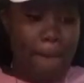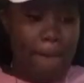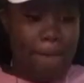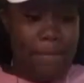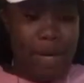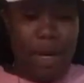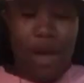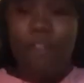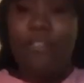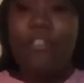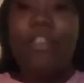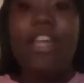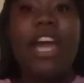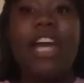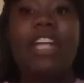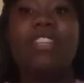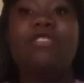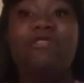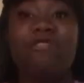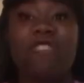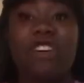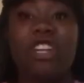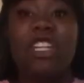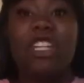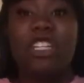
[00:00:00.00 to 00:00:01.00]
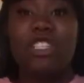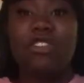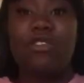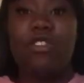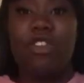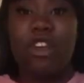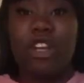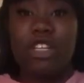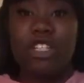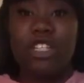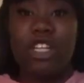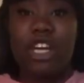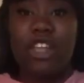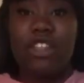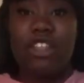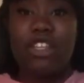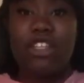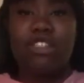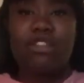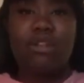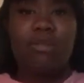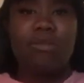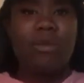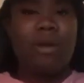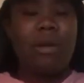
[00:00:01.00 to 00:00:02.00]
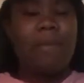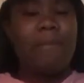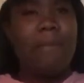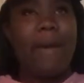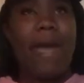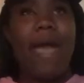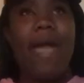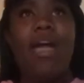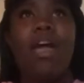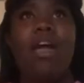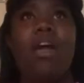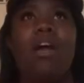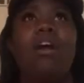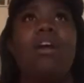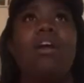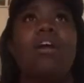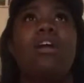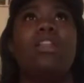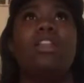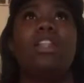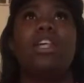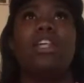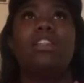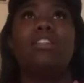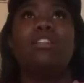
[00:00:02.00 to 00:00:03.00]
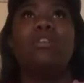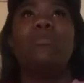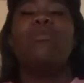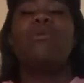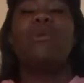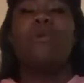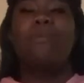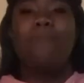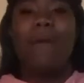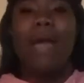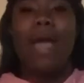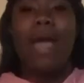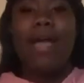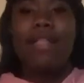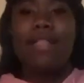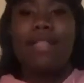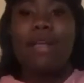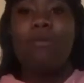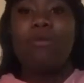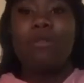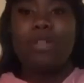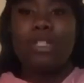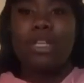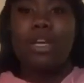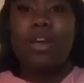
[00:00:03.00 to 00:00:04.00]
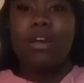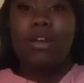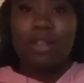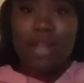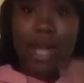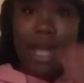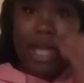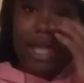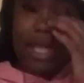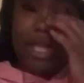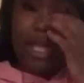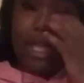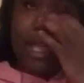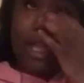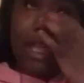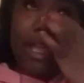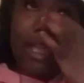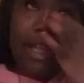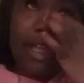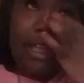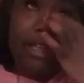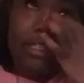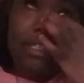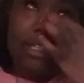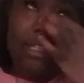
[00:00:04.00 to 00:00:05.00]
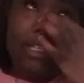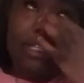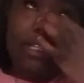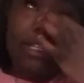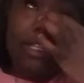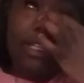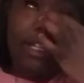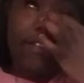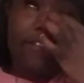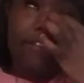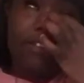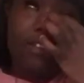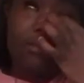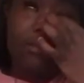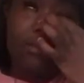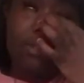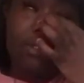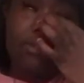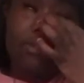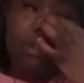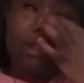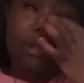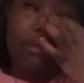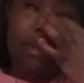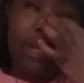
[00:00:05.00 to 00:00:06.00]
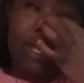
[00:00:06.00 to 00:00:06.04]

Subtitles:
both catch feelings for each other? So we're mad. Literally, we're mad that we're like, see, the difference between